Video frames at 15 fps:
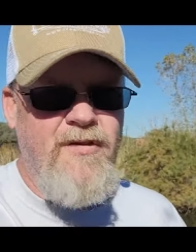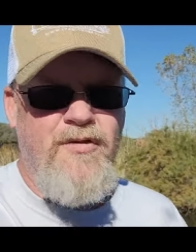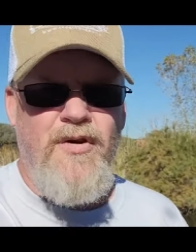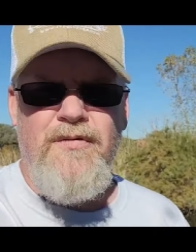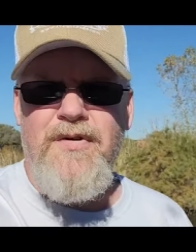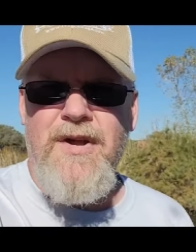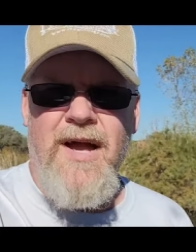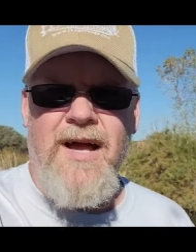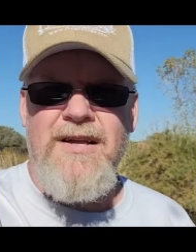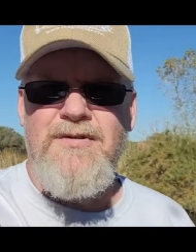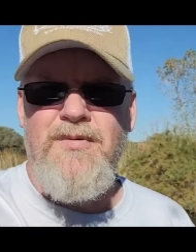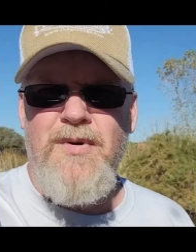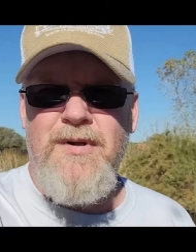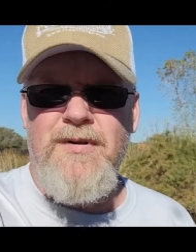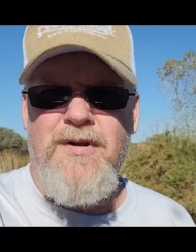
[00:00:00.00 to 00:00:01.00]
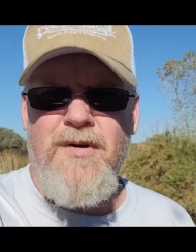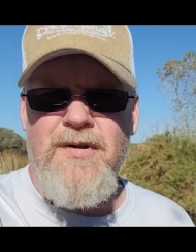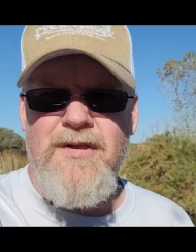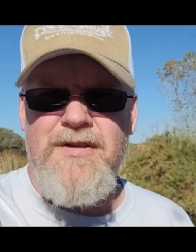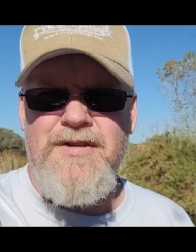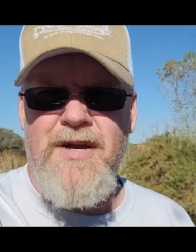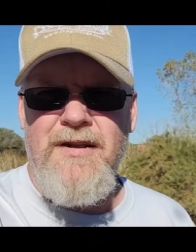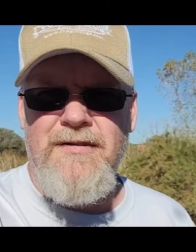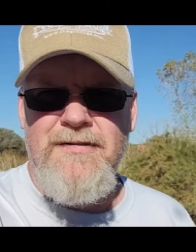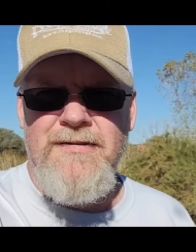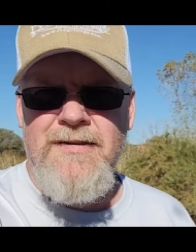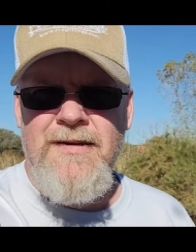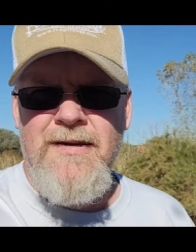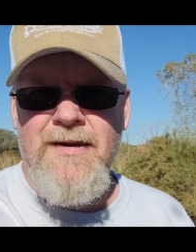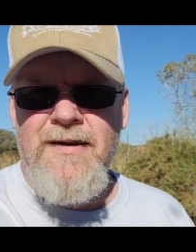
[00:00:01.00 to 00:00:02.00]
So if you guys would, go to the channel,
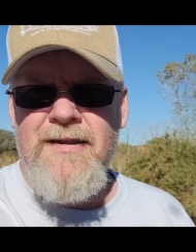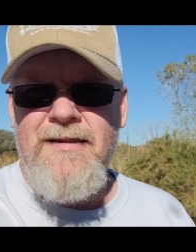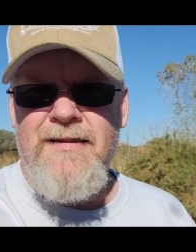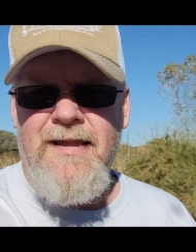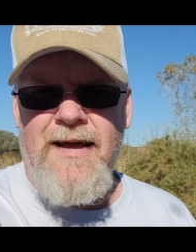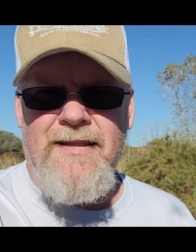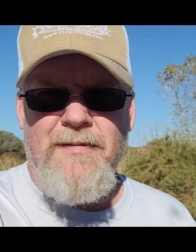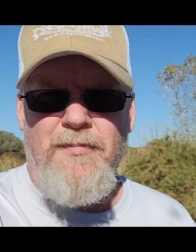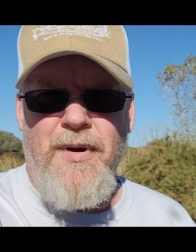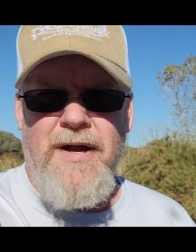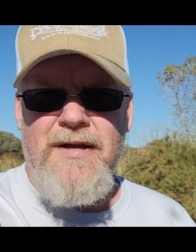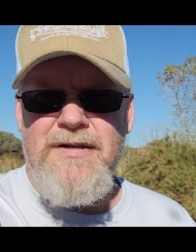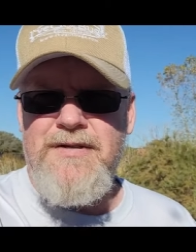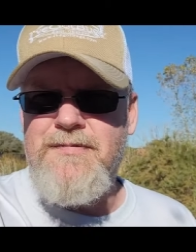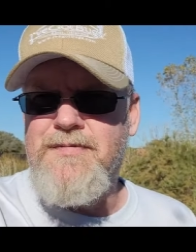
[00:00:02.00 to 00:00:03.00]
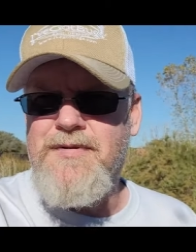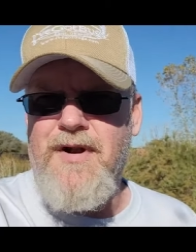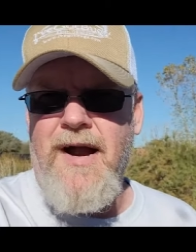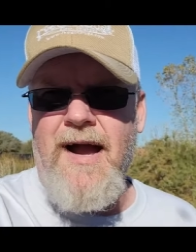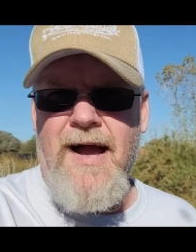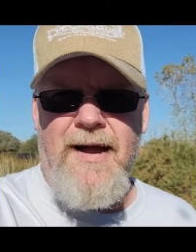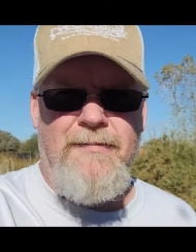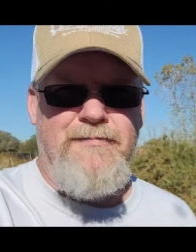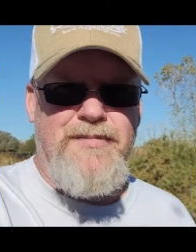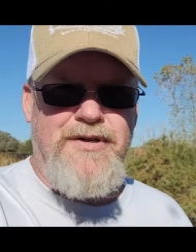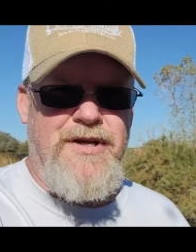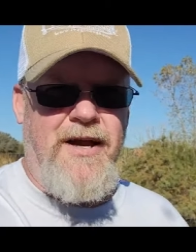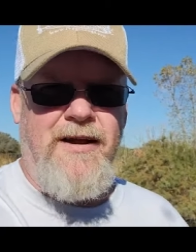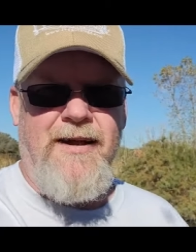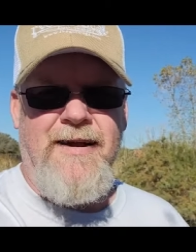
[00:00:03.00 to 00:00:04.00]
like the page, subscribe,
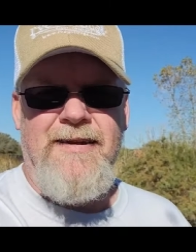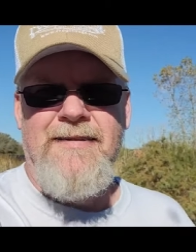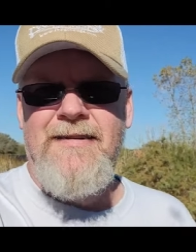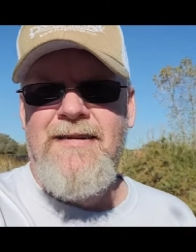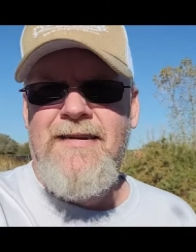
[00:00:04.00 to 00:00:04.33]
share it.